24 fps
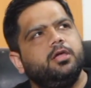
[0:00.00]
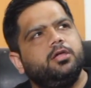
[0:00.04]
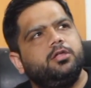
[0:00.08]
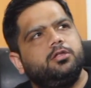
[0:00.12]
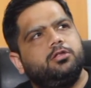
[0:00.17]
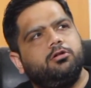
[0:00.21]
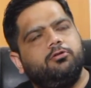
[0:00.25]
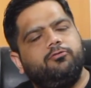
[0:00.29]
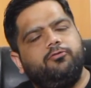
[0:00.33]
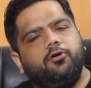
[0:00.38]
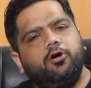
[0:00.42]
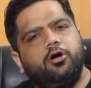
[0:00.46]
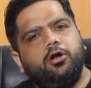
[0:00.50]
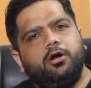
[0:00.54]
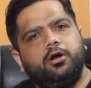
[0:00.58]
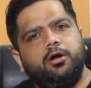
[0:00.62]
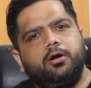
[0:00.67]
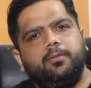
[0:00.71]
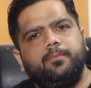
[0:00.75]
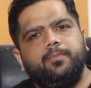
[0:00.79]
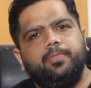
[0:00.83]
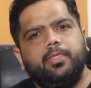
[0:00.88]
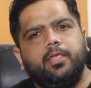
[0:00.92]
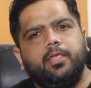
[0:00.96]
So
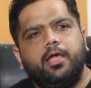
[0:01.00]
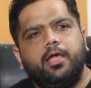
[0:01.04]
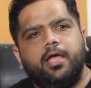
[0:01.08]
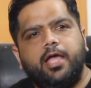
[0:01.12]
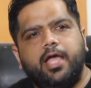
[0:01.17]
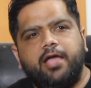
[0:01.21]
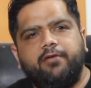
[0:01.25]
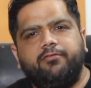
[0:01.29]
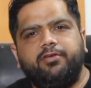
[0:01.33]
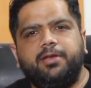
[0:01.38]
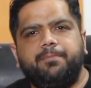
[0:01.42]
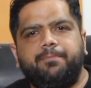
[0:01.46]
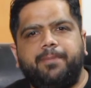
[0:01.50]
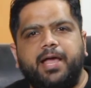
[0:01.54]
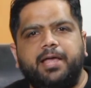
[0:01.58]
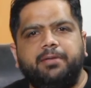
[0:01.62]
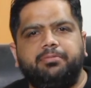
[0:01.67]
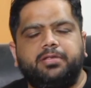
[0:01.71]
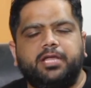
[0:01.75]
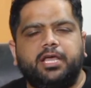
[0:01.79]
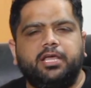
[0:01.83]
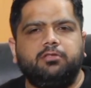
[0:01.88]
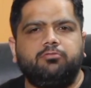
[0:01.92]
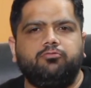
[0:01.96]
for every pipe
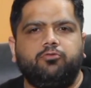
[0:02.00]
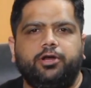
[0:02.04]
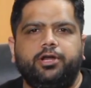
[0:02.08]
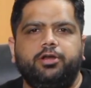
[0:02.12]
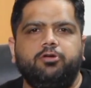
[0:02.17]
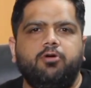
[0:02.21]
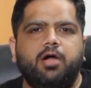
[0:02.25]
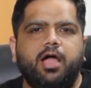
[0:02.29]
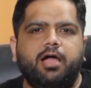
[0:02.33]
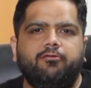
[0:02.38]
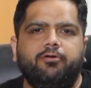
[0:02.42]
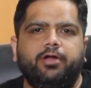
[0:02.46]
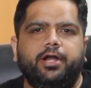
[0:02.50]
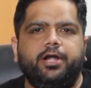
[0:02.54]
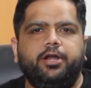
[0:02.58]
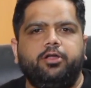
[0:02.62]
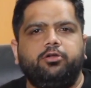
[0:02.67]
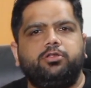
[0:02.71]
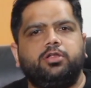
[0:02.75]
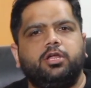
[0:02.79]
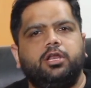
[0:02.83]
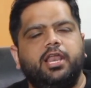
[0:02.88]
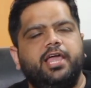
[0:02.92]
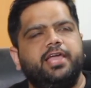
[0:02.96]
size we do have a
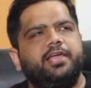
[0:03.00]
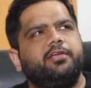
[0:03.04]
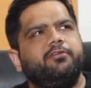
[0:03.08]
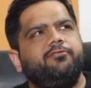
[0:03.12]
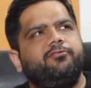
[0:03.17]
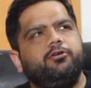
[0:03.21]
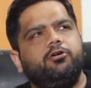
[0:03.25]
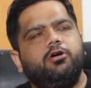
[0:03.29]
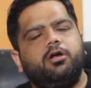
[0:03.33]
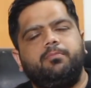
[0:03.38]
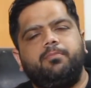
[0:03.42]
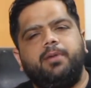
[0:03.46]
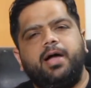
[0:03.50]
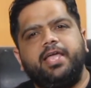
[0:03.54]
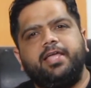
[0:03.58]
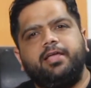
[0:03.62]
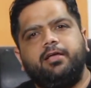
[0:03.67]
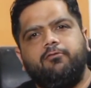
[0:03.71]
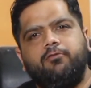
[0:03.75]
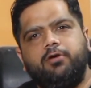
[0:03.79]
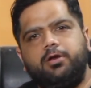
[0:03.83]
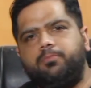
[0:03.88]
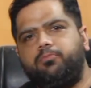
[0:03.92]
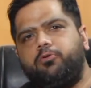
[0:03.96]
reducer. Like if you are buying
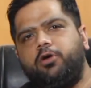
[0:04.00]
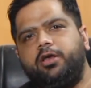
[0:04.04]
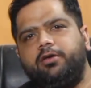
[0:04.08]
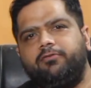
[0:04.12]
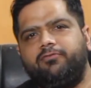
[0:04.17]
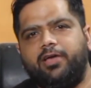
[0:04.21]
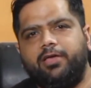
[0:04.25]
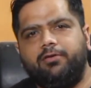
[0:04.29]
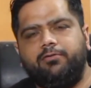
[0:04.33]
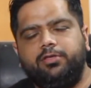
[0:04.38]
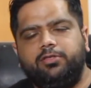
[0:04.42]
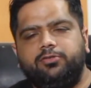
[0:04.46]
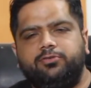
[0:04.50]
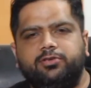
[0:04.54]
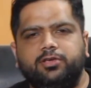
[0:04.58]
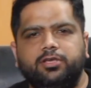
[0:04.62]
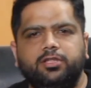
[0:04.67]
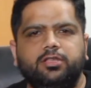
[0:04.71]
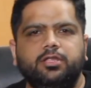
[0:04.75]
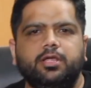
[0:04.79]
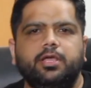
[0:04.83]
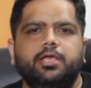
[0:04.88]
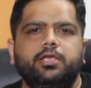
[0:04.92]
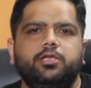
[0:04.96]
a 1.5
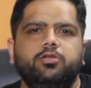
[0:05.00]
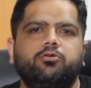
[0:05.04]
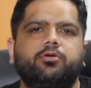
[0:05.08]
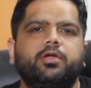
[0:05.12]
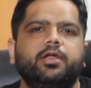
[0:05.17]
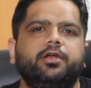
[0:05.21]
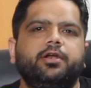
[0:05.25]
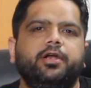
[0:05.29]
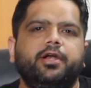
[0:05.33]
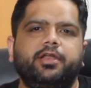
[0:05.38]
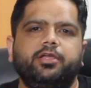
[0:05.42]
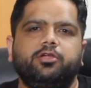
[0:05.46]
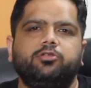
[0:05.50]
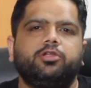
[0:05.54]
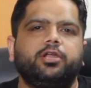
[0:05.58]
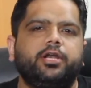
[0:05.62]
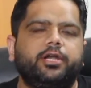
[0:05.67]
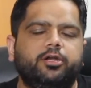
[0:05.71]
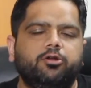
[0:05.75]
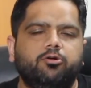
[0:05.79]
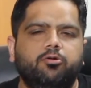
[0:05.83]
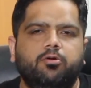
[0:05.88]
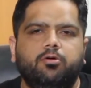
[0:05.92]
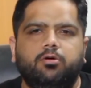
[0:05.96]
inches, you can reduce
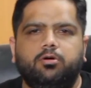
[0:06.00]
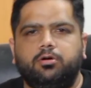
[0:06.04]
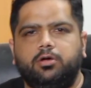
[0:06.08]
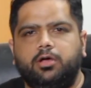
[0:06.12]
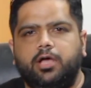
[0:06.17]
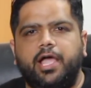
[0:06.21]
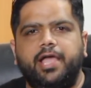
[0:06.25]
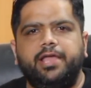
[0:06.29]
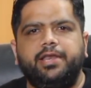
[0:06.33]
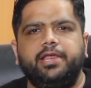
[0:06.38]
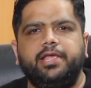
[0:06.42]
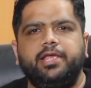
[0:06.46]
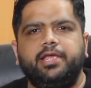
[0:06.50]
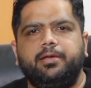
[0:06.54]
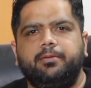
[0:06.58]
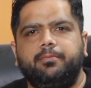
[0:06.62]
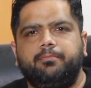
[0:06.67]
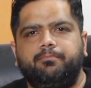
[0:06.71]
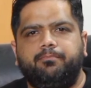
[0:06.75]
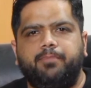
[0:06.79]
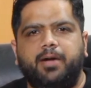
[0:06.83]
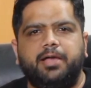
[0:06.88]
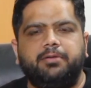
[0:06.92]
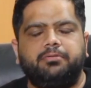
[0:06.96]
it to any
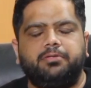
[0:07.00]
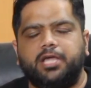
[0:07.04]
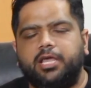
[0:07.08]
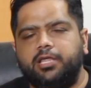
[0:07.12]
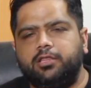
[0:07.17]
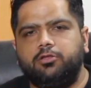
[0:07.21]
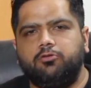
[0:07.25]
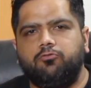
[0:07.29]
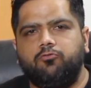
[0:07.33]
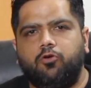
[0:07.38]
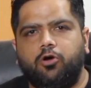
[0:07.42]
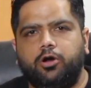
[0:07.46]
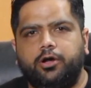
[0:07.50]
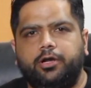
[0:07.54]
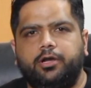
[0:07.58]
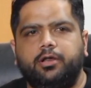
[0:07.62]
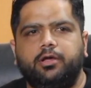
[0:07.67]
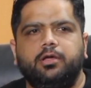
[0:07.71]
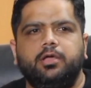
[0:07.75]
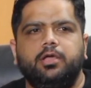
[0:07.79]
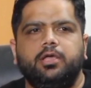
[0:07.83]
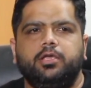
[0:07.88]
pipe size you want.